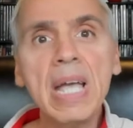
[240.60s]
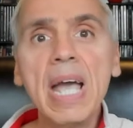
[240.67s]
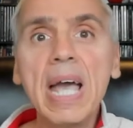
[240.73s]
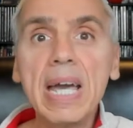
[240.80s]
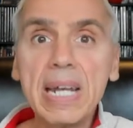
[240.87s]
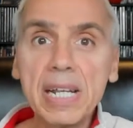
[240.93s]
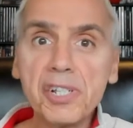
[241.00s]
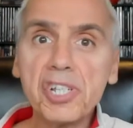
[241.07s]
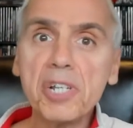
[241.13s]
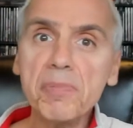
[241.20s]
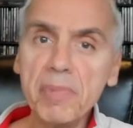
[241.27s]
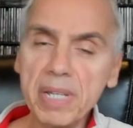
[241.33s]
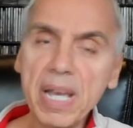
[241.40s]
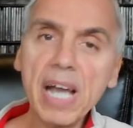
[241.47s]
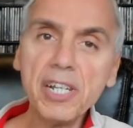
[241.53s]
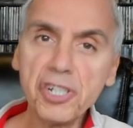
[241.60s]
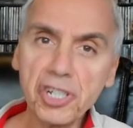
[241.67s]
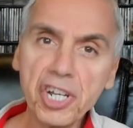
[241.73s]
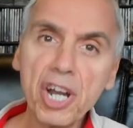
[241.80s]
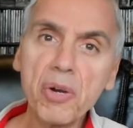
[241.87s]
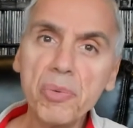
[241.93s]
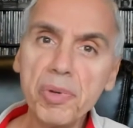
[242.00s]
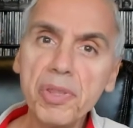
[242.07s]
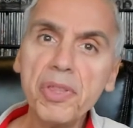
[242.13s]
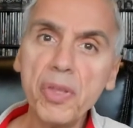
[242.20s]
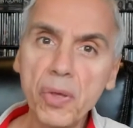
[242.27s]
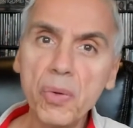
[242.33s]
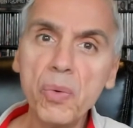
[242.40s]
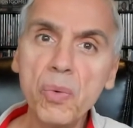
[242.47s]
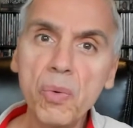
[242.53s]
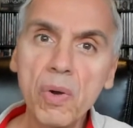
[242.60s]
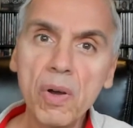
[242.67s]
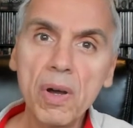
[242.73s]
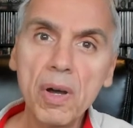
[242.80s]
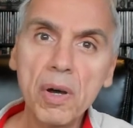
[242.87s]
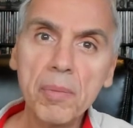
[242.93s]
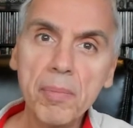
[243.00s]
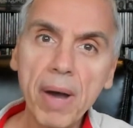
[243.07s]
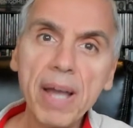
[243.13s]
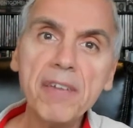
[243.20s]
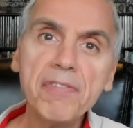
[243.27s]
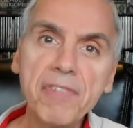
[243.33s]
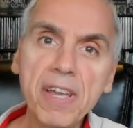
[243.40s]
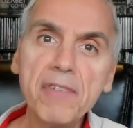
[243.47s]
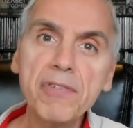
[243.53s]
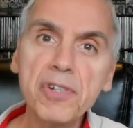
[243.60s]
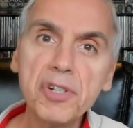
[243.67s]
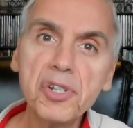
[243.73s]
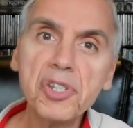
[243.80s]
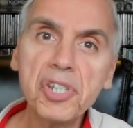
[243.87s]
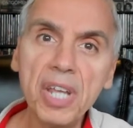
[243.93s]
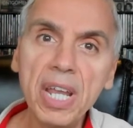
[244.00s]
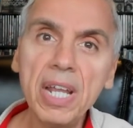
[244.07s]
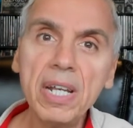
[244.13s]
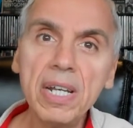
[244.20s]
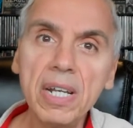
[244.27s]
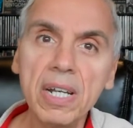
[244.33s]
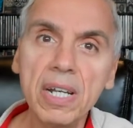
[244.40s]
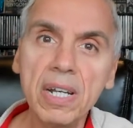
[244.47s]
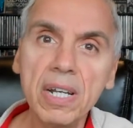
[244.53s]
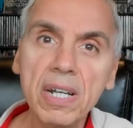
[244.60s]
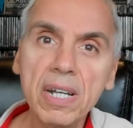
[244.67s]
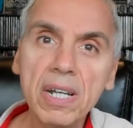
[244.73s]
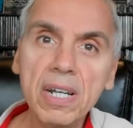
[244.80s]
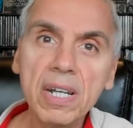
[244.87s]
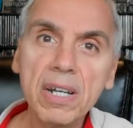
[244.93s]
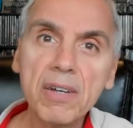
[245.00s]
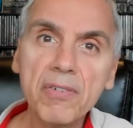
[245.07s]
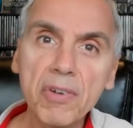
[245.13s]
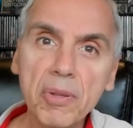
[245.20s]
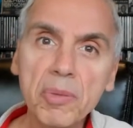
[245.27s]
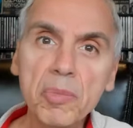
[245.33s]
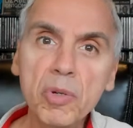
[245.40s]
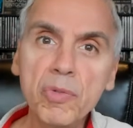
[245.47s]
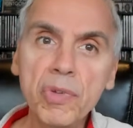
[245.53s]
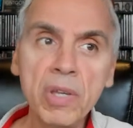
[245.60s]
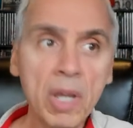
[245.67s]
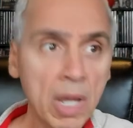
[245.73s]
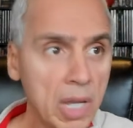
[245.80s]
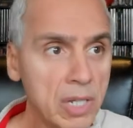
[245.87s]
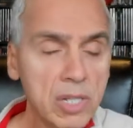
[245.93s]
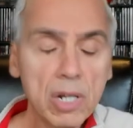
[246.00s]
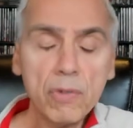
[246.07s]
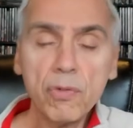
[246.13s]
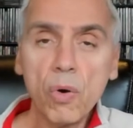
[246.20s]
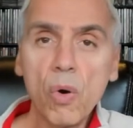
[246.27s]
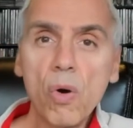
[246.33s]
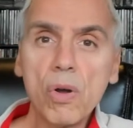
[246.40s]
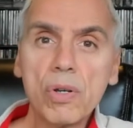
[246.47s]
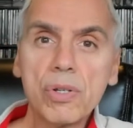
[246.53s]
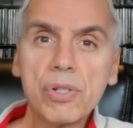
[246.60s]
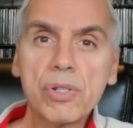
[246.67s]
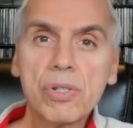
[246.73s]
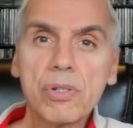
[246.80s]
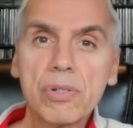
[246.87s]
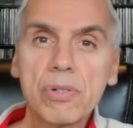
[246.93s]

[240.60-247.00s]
And I said, may I share with you my favorite scene from the movie? He said, of course.